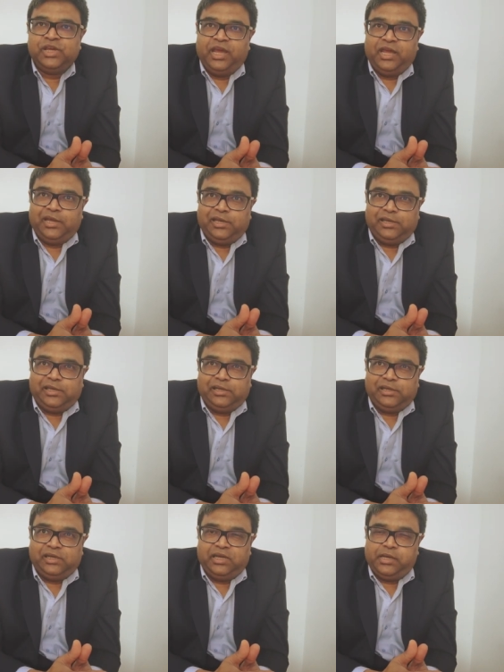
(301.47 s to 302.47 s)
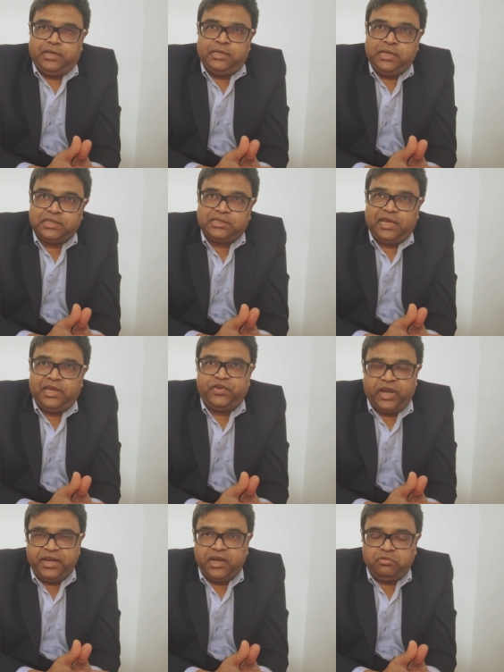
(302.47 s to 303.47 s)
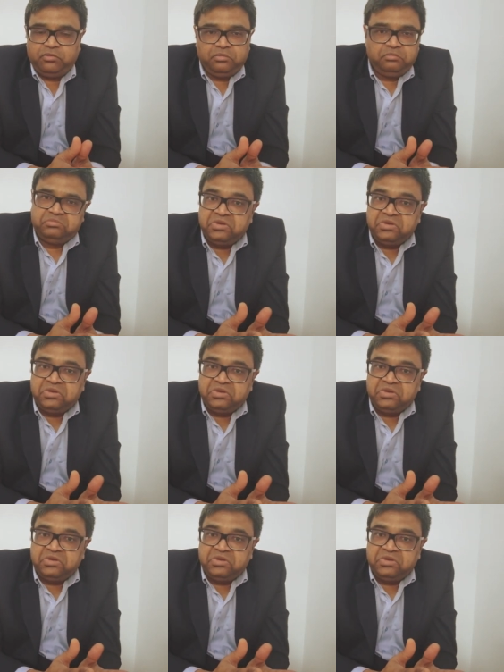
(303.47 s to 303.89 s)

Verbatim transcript: And uh, yes, in dry down,